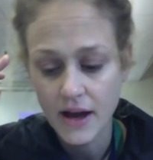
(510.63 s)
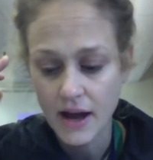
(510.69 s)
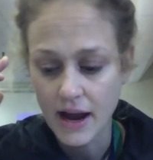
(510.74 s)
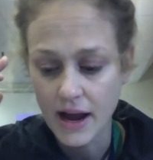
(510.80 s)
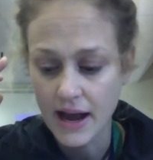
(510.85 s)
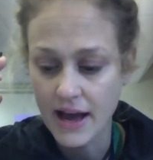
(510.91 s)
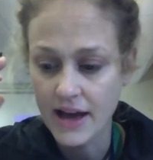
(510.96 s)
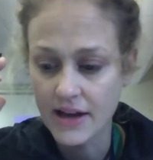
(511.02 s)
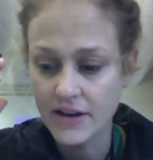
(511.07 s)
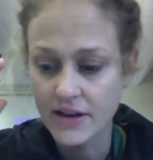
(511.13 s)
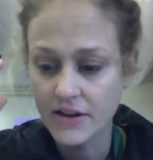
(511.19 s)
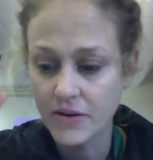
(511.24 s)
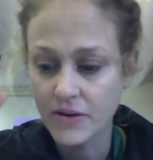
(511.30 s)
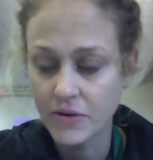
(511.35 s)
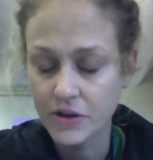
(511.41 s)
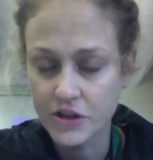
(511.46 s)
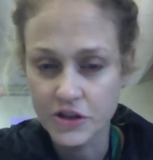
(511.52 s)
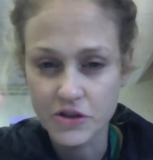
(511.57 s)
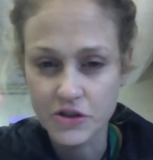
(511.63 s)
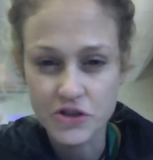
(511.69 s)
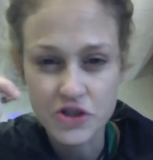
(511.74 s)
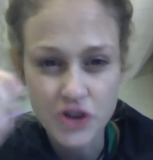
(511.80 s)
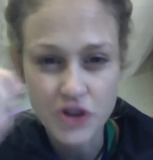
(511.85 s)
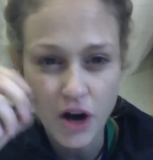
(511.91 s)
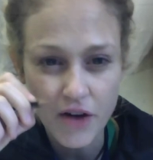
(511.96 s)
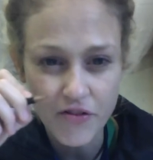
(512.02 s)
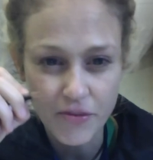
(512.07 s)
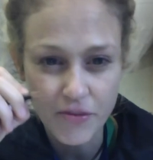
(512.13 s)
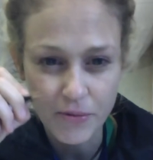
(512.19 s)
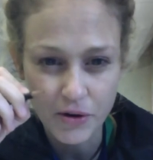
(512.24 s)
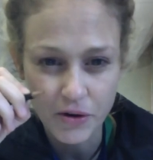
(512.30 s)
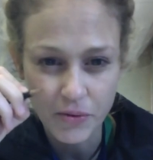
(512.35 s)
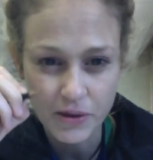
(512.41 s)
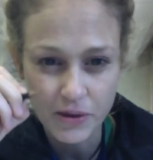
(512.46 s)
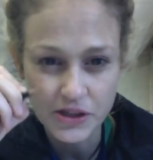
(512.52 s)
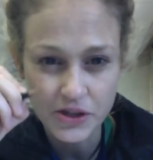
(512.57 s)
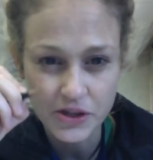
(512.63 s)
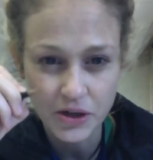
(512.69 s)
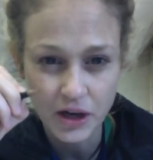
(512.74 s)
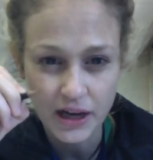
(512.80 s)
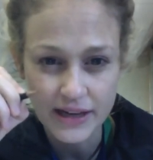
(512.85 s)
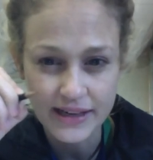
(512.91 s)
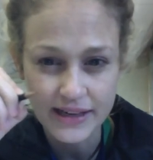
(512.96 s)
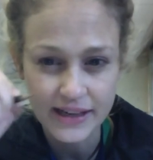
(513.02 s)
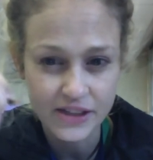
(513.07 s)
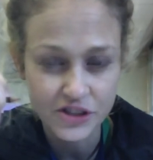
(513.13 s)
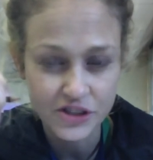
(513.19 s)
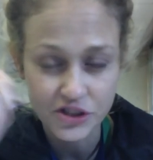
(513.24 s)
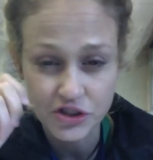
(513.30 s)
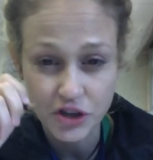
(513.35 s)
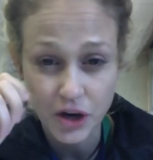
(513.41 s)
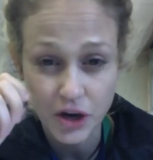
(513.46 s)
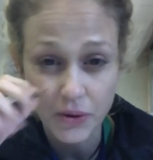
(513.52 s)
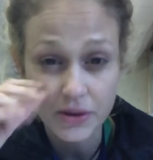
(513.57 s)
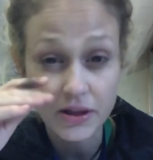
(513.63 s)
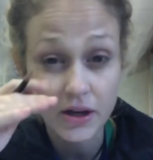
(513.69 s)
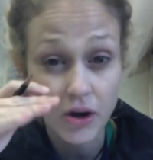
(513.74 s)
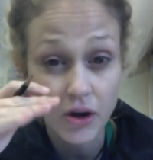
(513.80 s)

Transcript: And do you start from an original idea and just go with it,